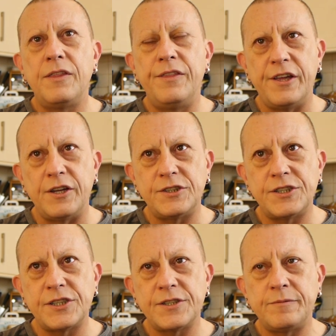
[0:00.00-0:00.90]

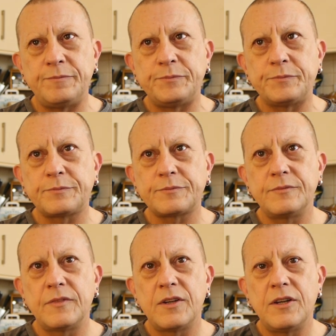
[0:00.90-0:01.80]
that
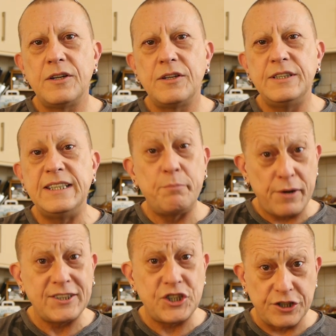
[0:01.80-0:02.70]

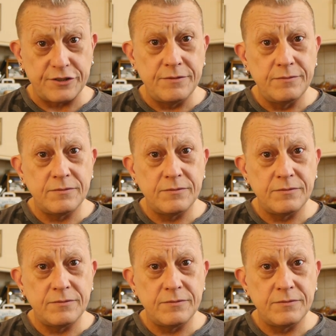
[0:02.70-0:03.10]
depression